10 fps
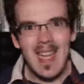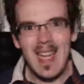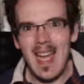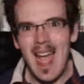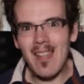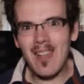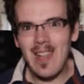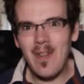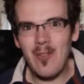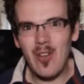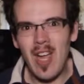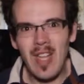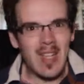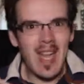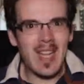He has a love
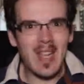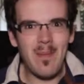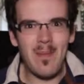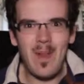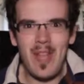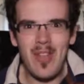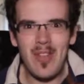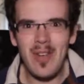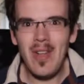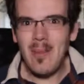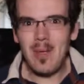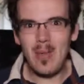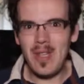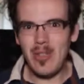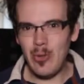triangle and a confliction
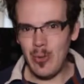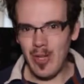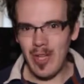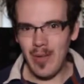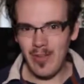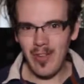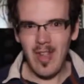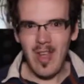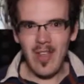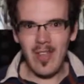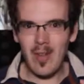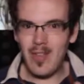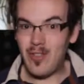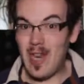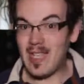between two girls, the
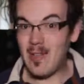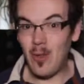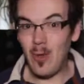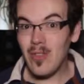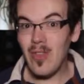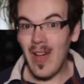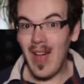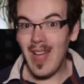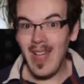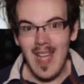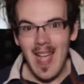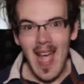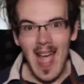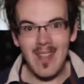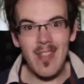attractive Kotonoha
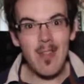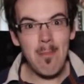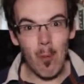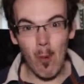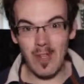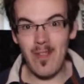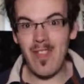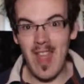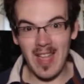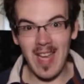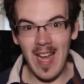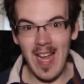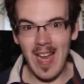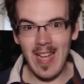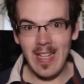and the supportive
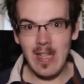Sekai.